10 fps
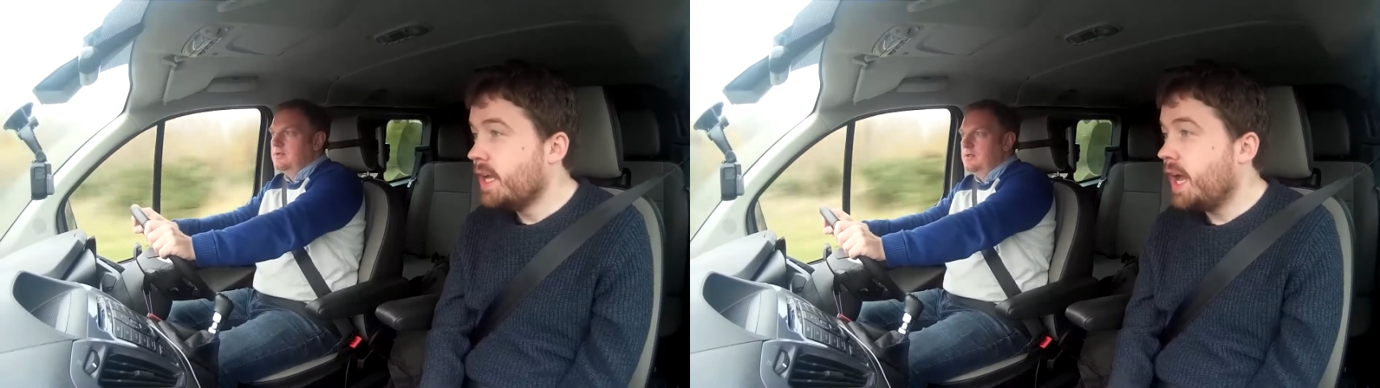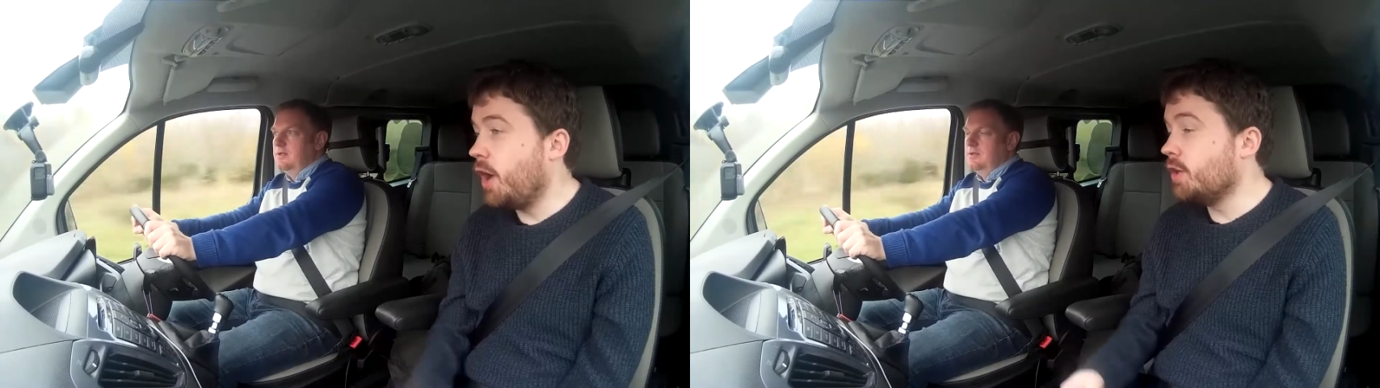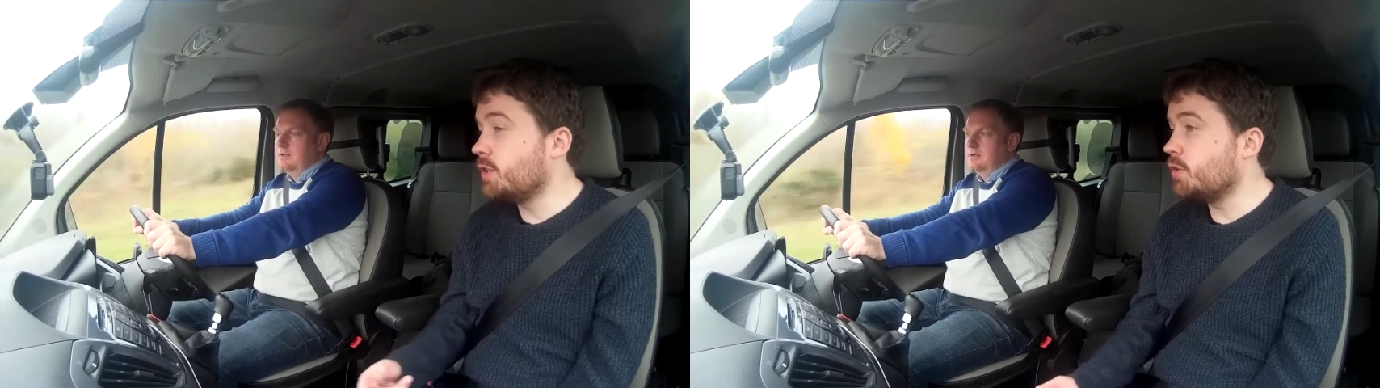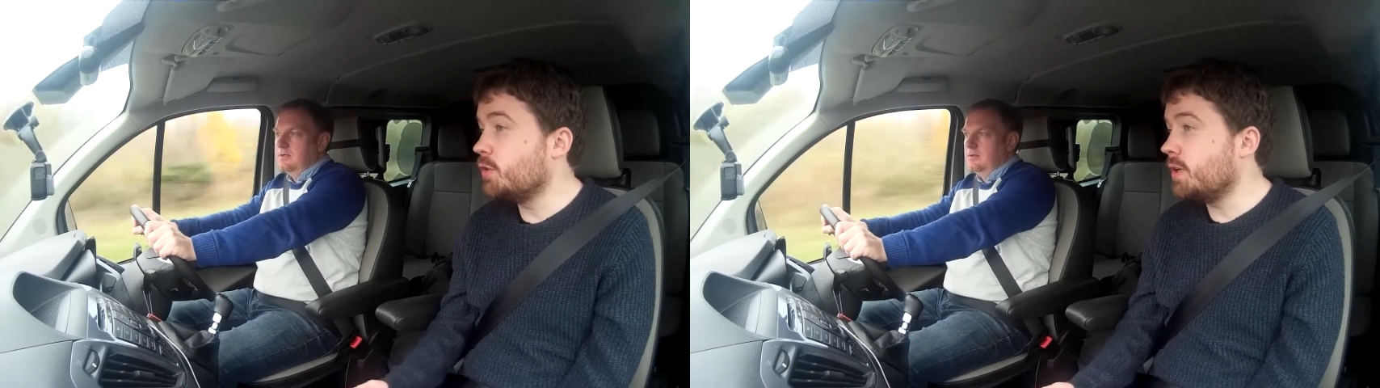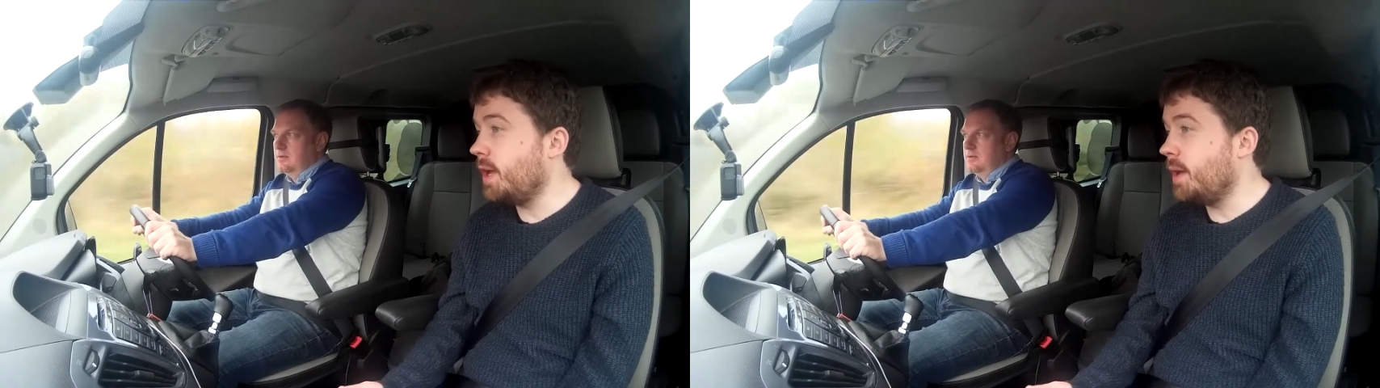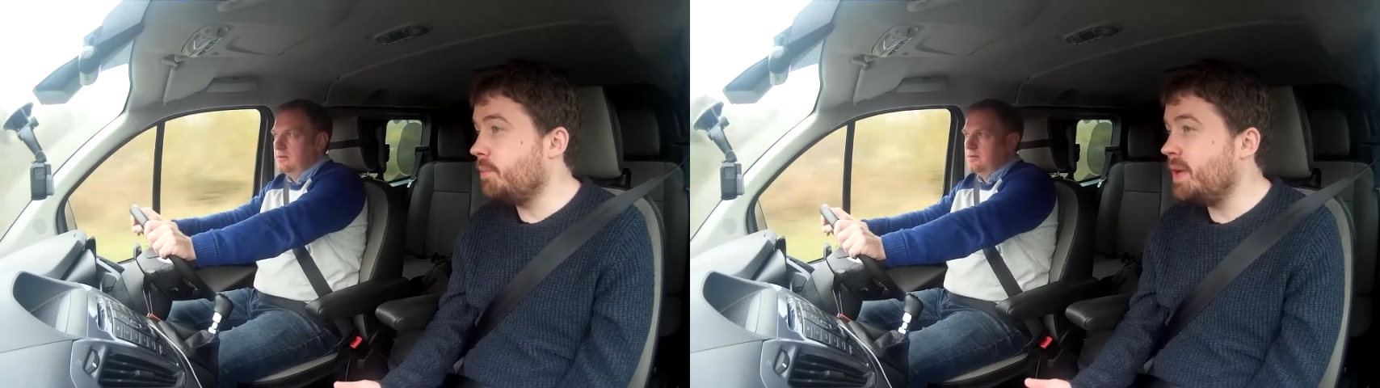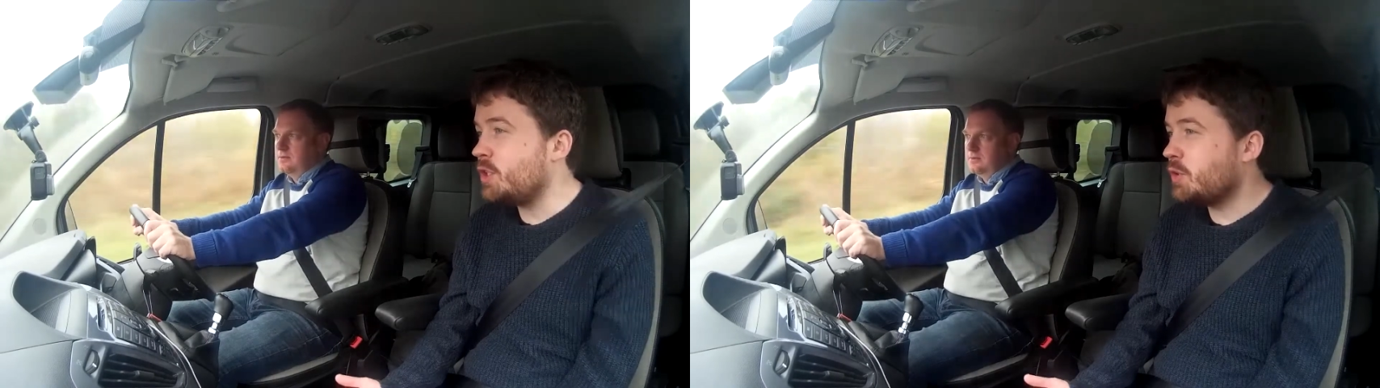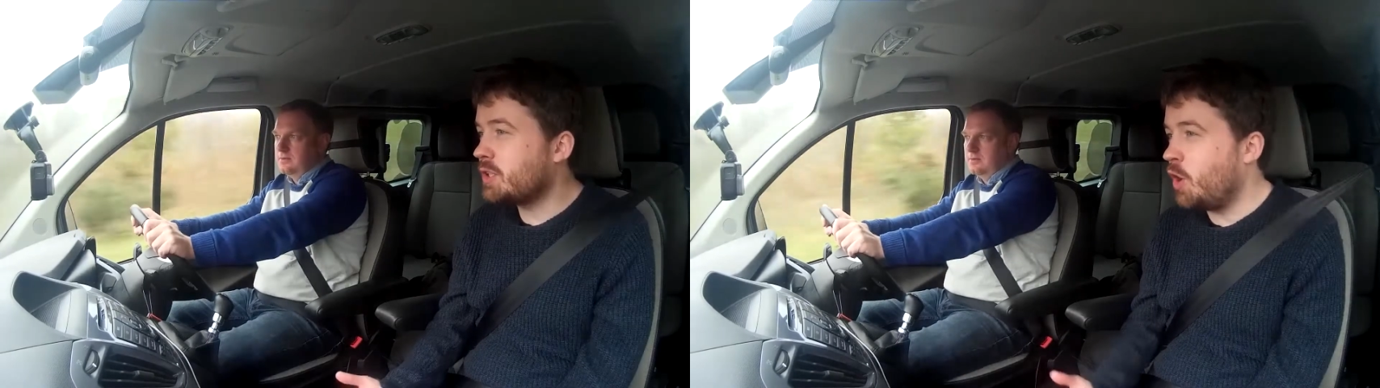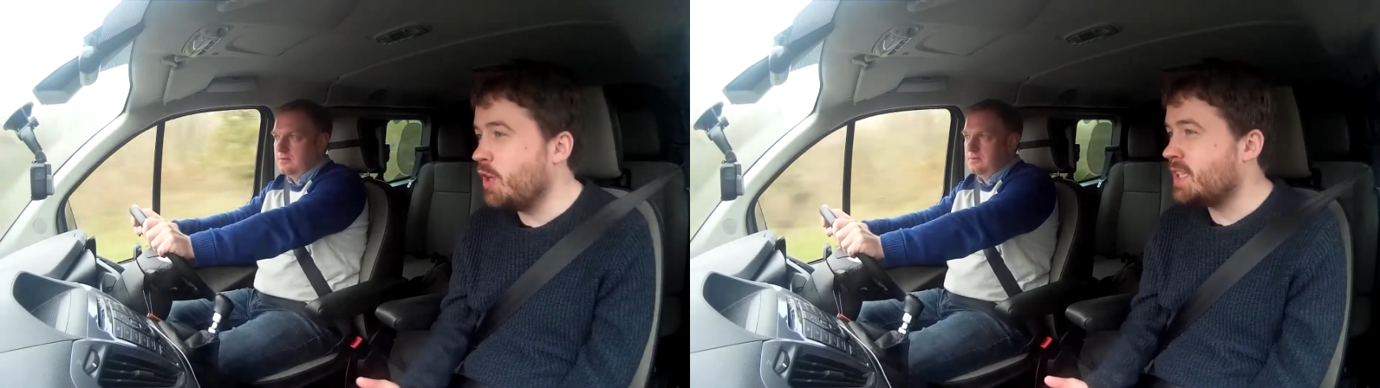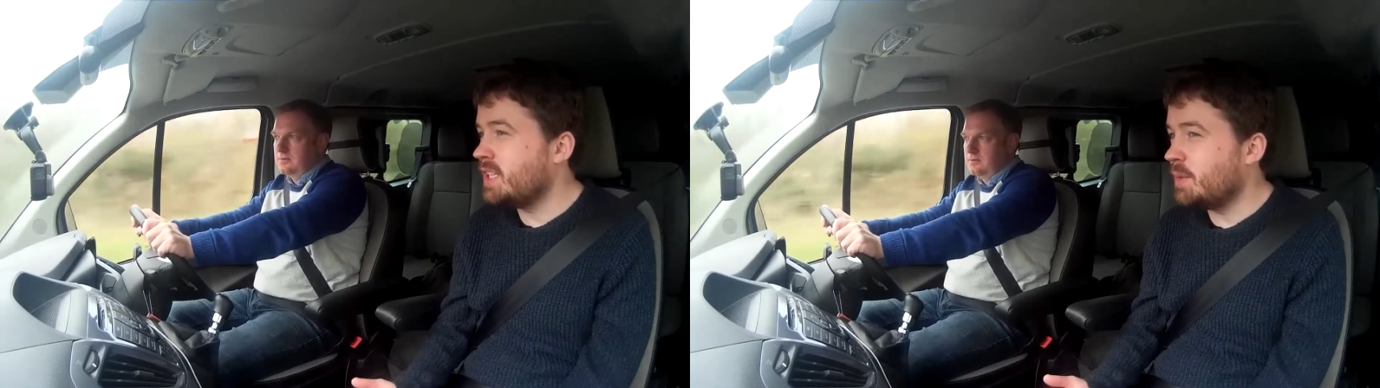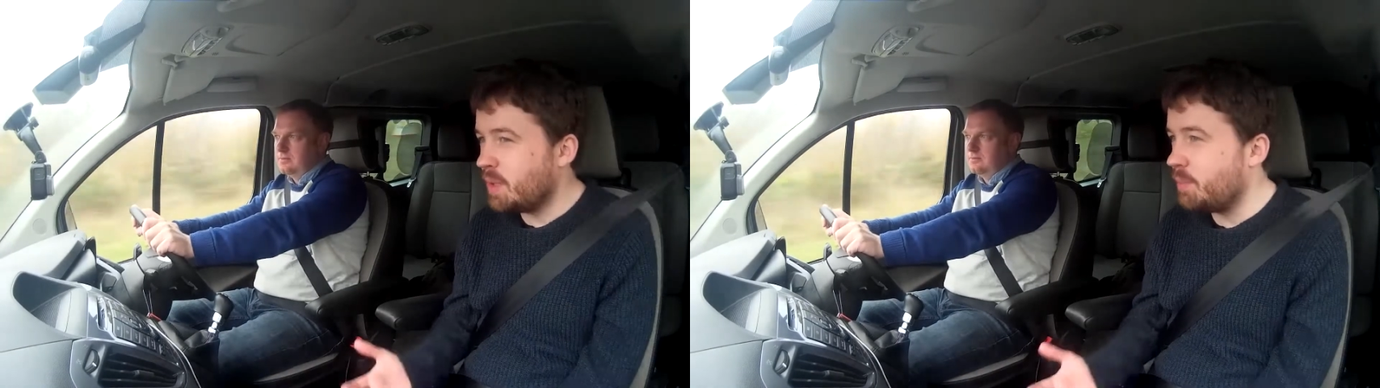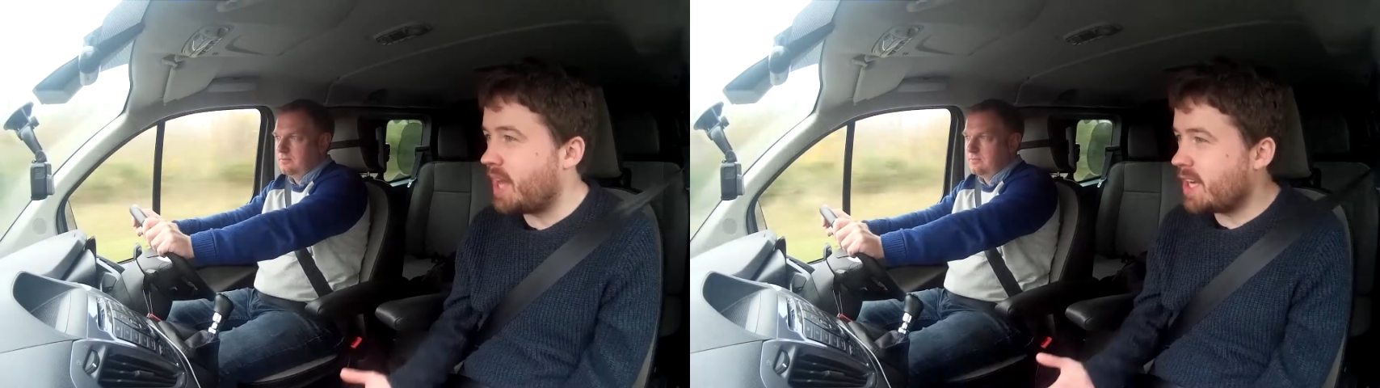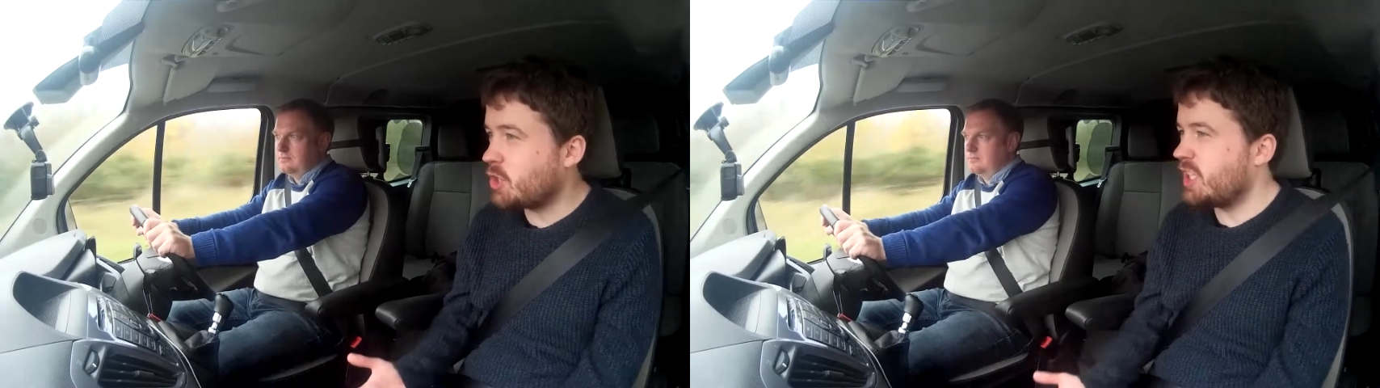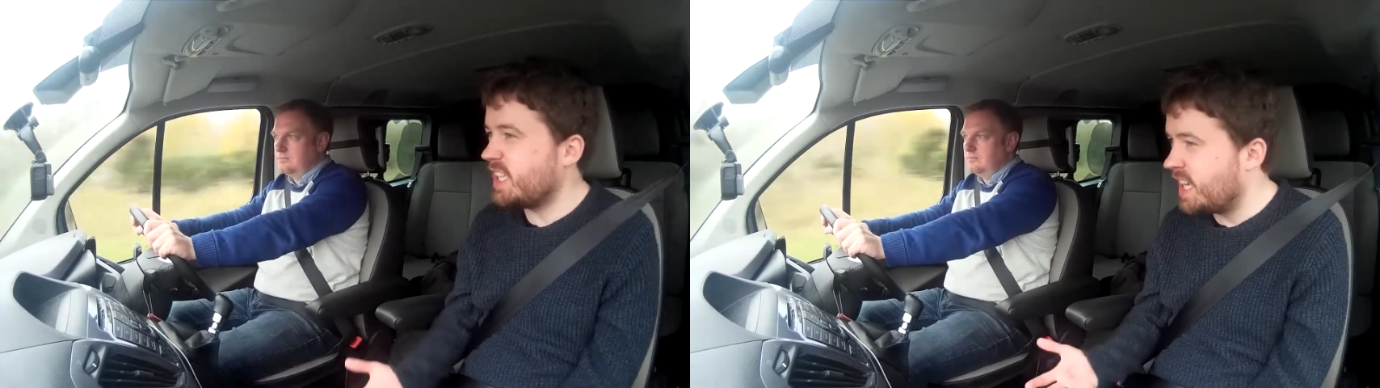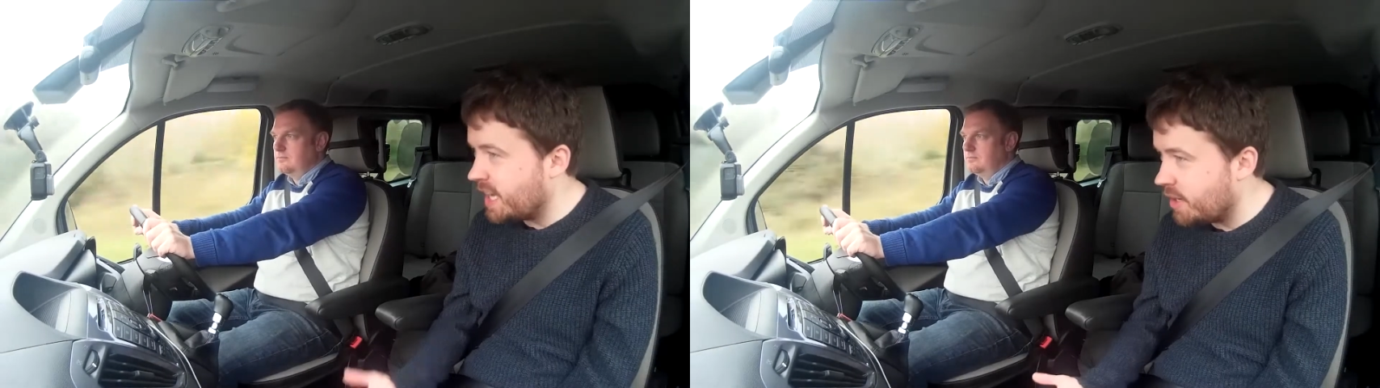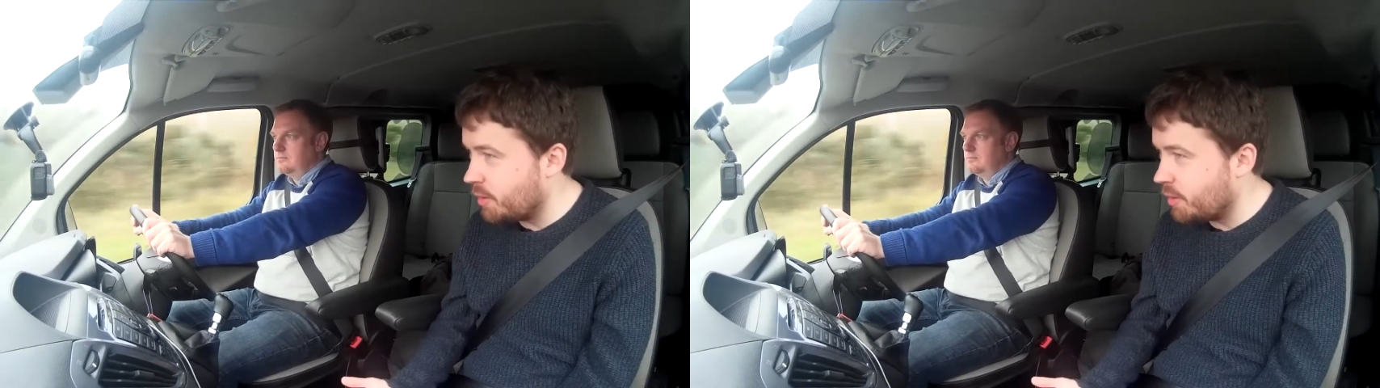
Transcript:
Speaker 1: Uh, also, uh, make sure it's content that people actually care